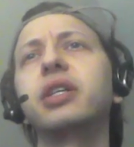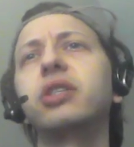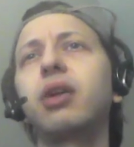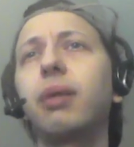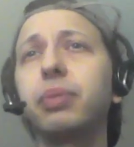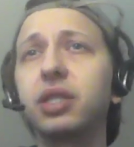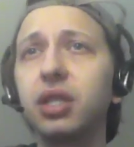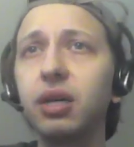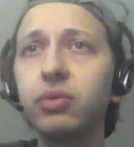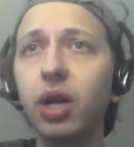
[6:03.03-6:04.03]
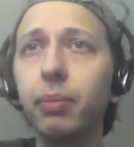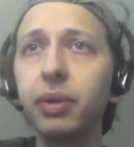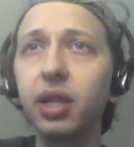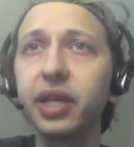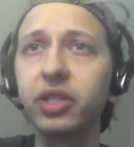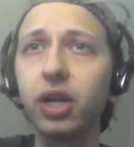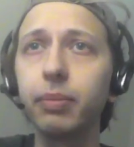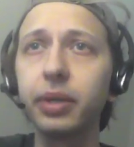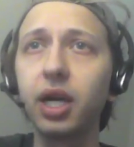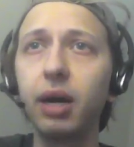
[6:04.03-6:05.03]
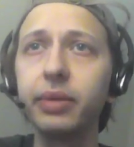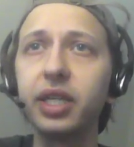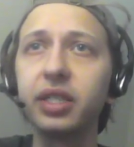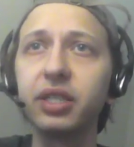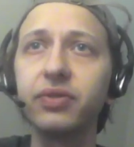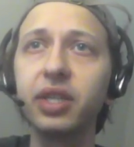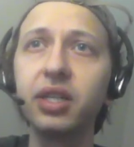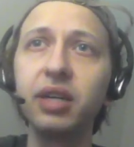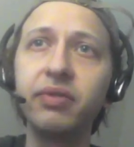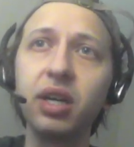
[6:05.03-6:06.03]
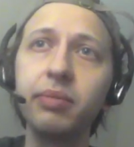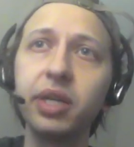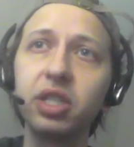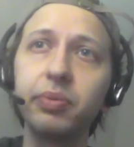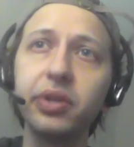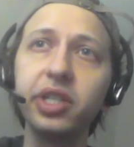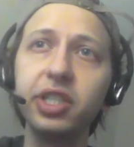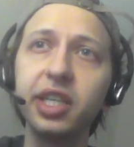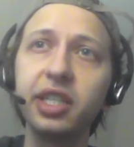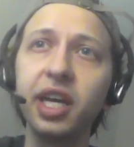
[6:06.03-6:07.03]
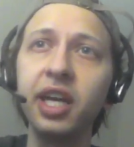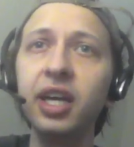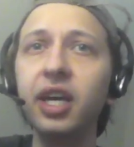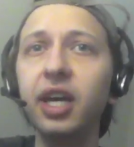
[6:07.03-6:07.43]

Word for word: Drop a sub, drop a like, drop a comment on this video. I'd very much appreciate that.